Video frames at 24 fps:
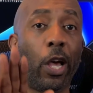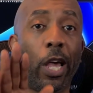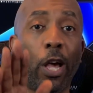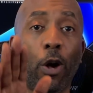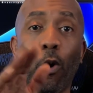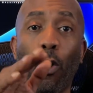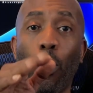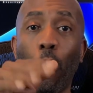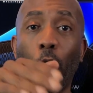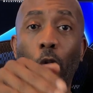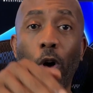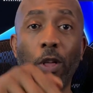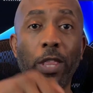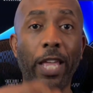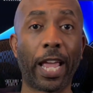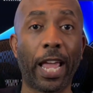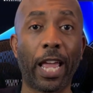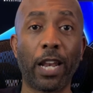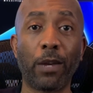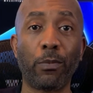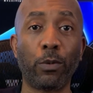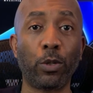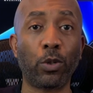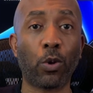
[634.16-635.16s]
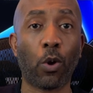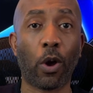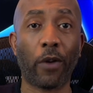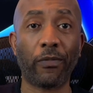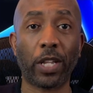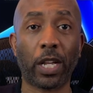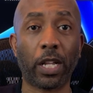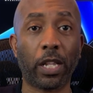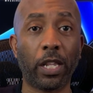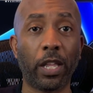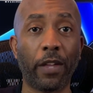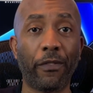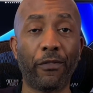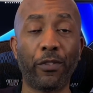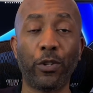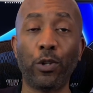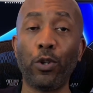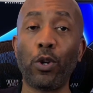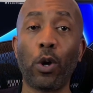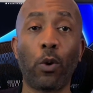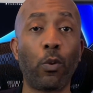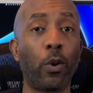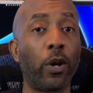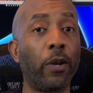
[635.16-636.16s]
all the animals go off the cliff. You
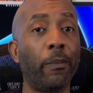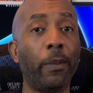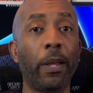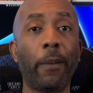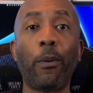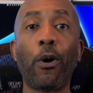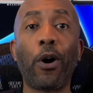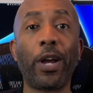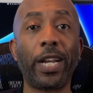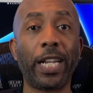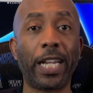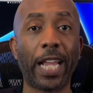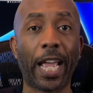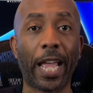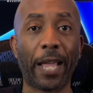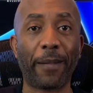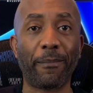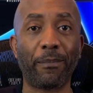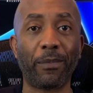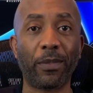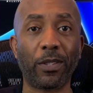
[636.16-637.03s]
don't want to be a part of that.